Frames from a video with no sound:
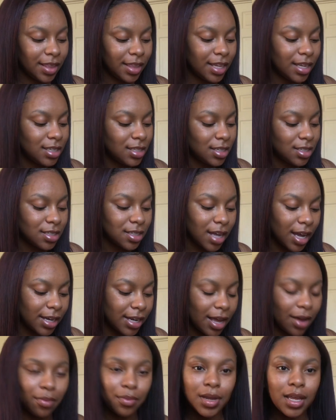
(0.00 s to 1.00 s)
this is not
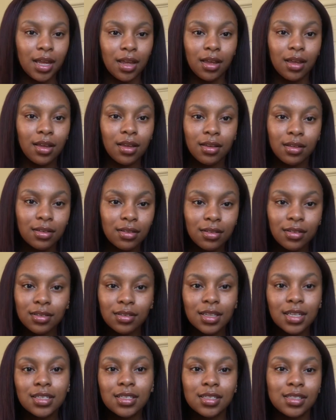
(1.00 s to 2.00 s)
that wig.
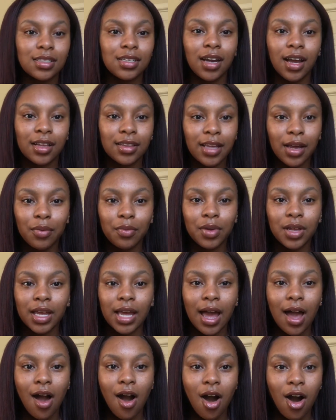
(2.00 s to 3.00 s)
This is not that
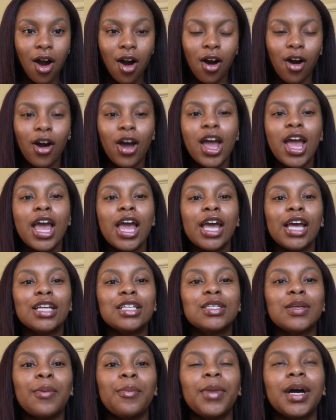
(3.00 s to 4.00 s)
wig at all.
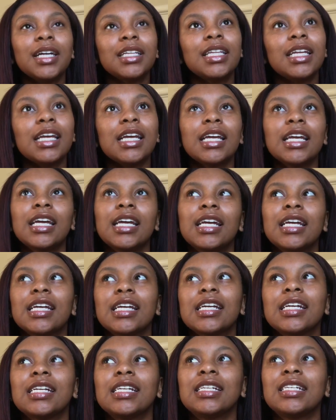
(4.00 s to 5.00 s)
And so my thing
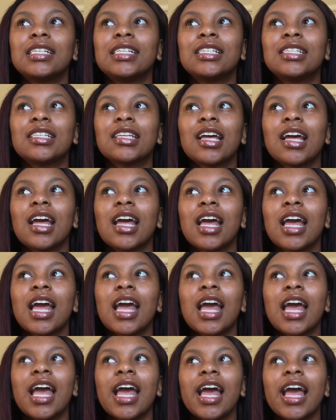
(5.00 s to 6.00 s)
is,
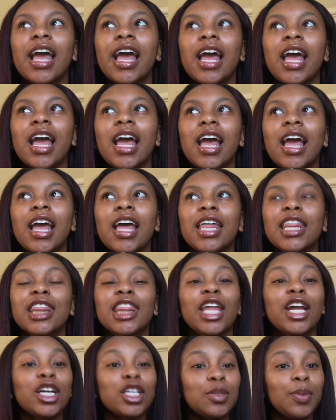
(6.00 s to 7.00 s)

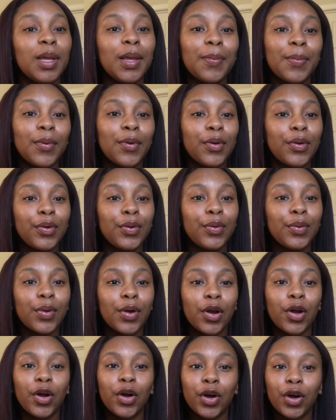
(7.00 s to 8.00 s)
there's people who
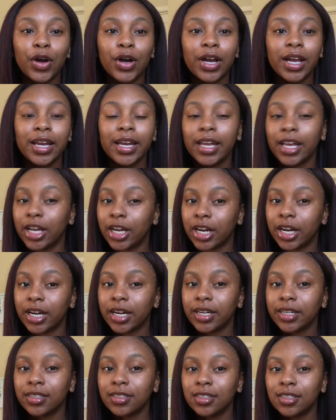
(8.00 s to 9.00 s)
are on
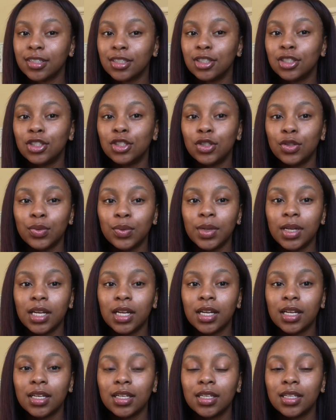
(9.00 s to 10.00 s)
here
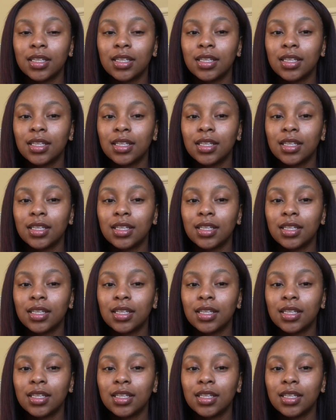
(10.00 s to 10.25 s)
doing